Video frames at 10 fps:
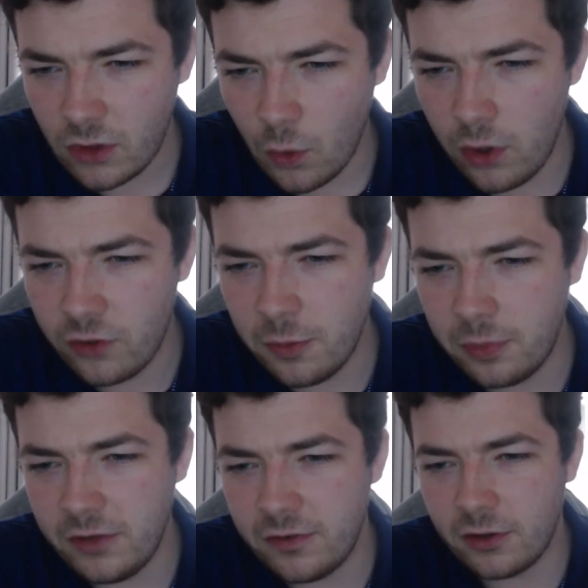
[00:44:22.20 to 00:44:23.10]
Where's the
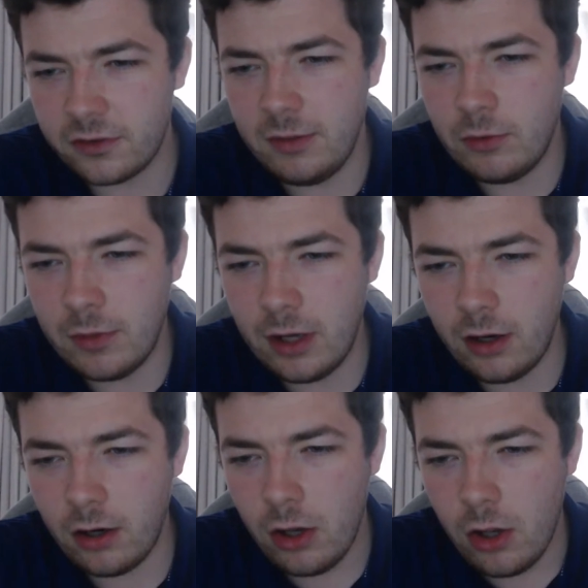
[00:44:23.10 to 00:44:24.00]
belief in our team? No
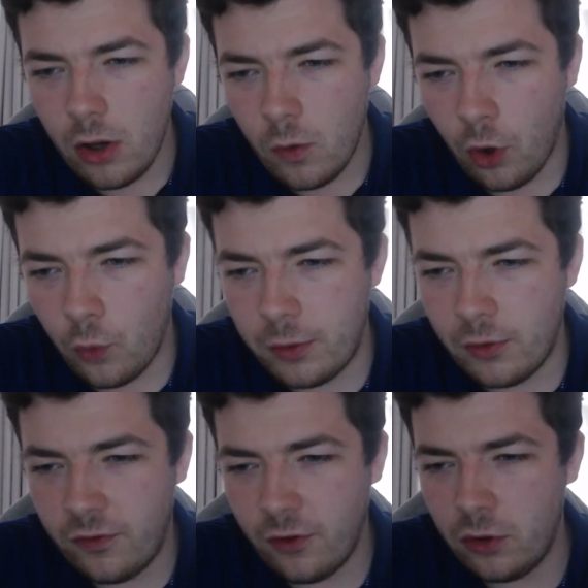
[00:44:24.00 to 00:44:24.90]
matter what, we
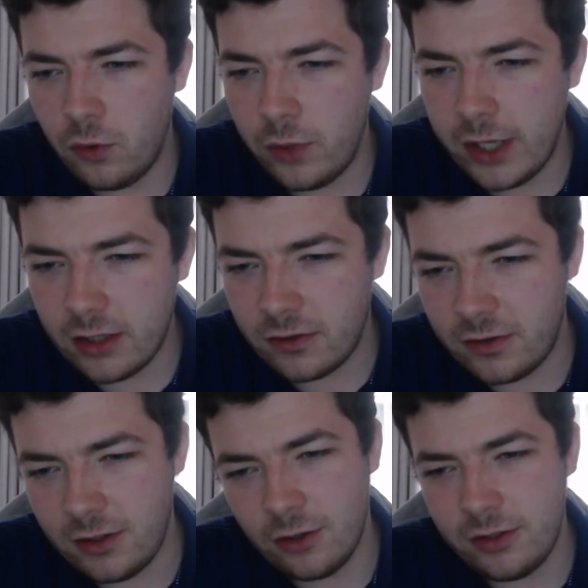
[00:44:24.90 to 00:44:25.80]
will follow, wait and
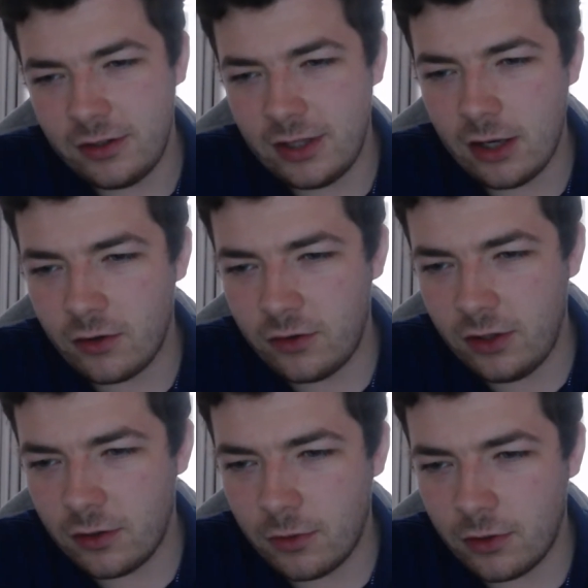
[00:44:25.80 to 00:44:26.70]
see all these haters
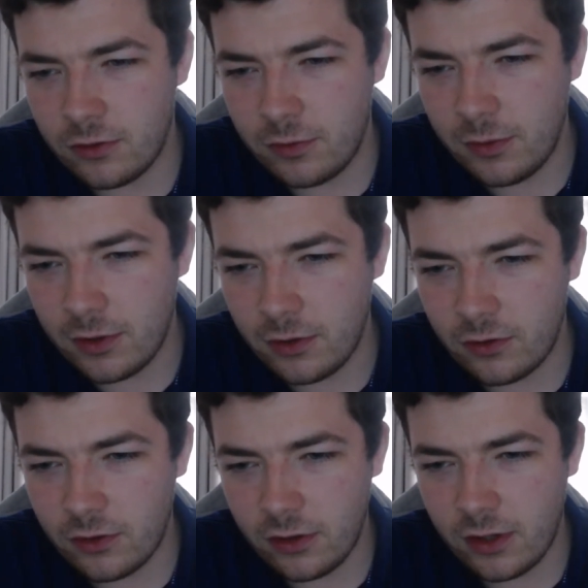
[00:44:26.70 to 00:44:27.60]
eat their words if we win on
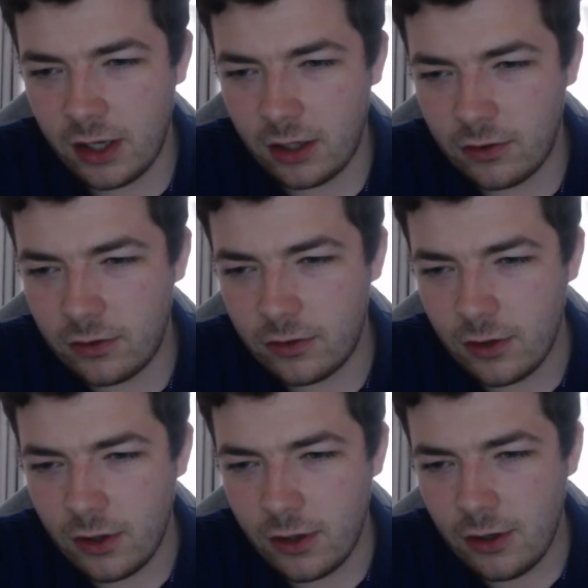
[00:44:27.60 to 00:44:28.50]
Sunday.
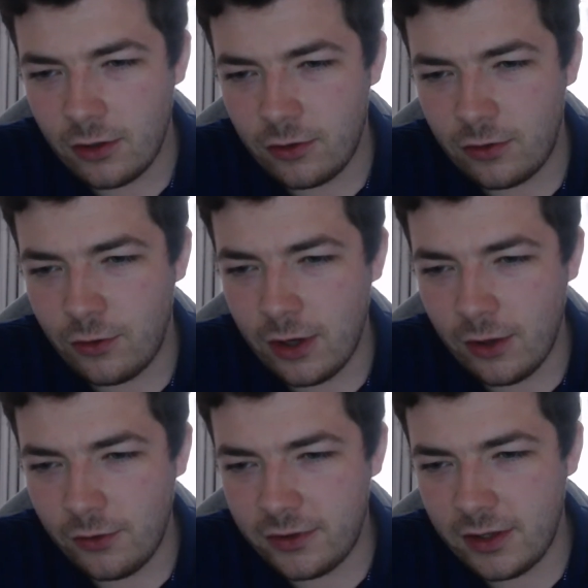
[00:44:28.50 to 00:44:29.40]

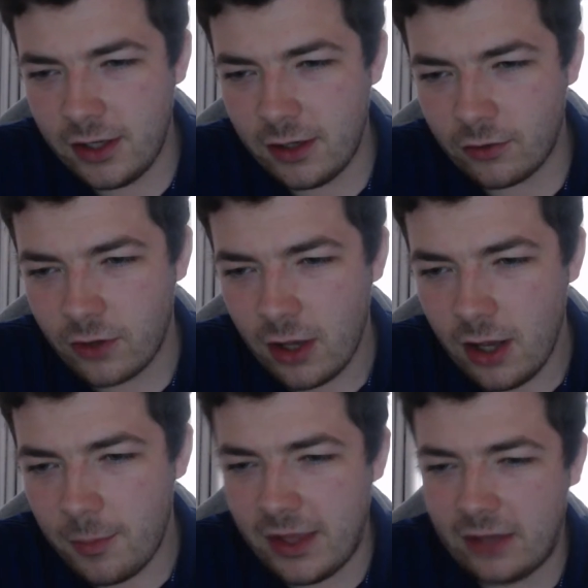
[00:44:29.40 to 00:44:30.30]
2-0 to the Ears.
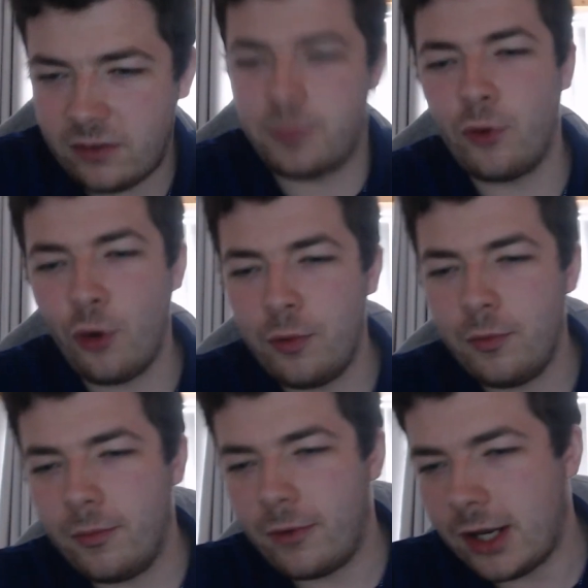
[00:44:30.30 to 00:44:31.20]
But that's the
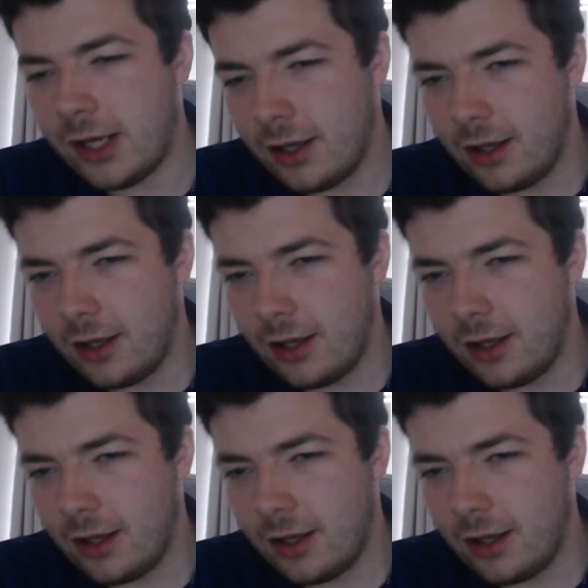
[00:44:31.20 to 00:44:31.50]
problem, right?